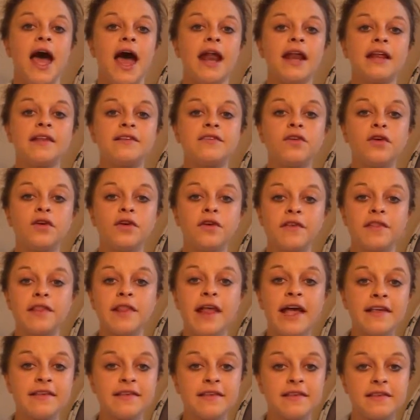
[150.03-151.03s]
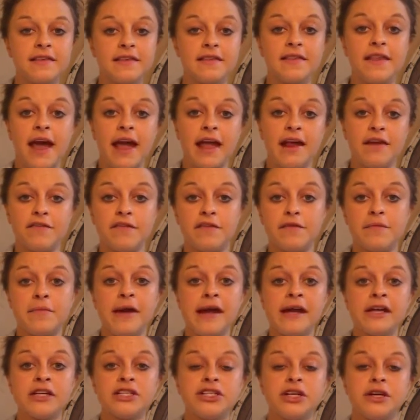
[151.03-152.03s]
and it's those lessons in that
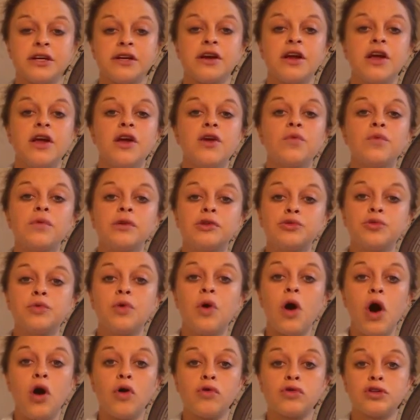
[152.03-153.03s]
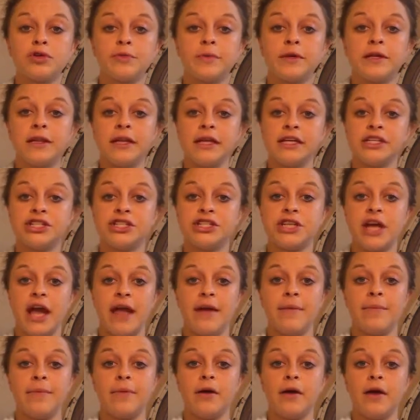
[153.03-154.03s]
information which will ultimately
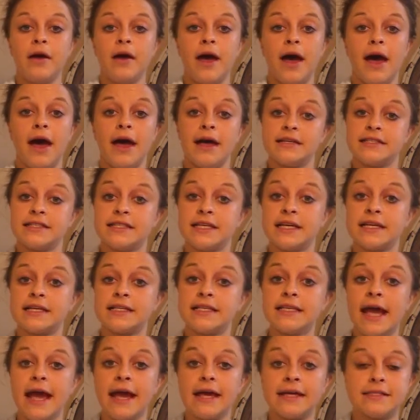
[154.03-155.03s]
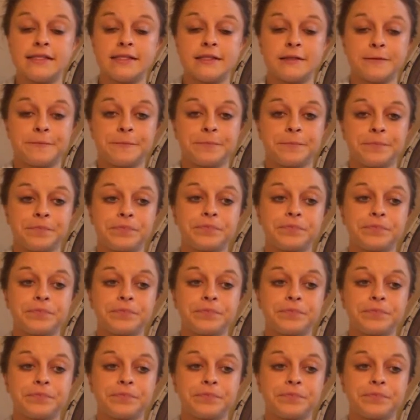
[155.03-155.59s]
shape success.